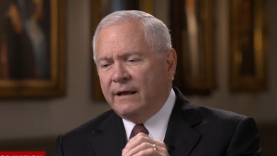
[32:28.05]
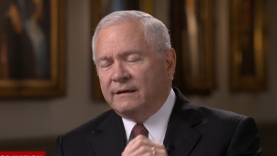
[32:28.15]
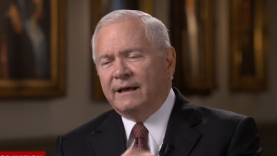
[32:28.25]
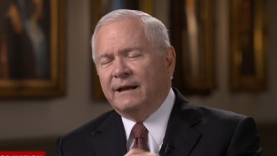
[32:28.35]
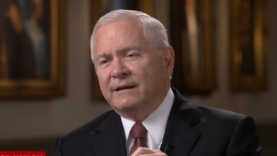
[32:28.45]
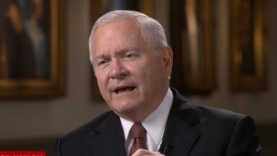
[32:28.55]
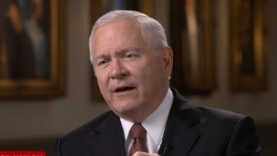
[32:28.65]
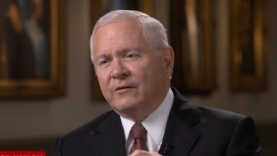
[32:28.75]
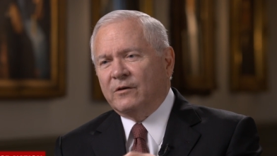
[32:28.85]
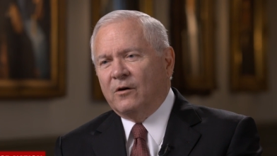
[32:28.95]
and getting
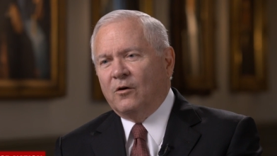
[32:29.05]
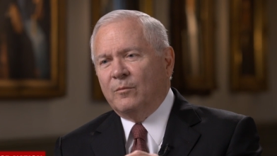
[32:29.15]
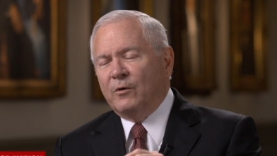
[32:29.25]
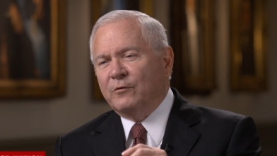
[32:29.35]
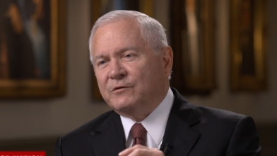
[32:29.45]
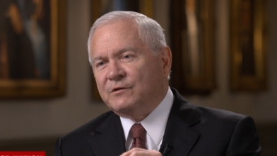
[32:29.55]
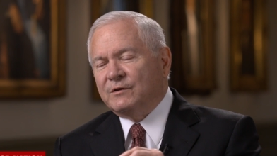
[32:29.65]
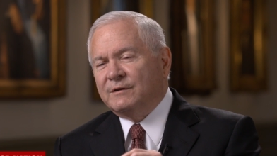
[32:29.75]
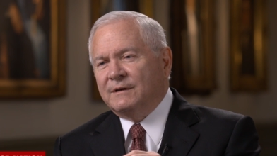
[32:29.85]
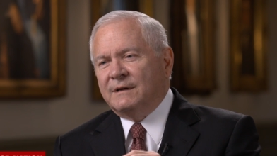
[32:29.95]
down to almost